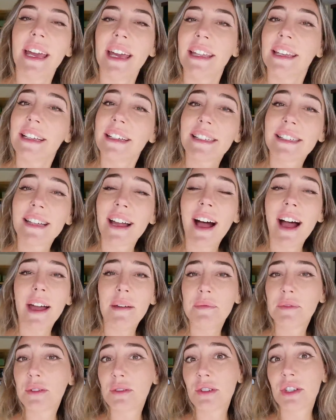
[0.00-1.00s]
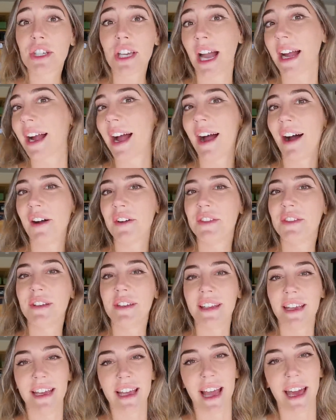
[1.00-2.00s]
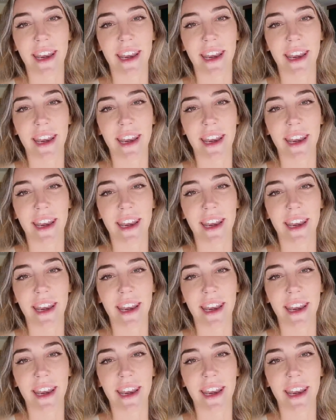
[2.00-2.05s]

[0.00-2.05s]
it is time to check out today.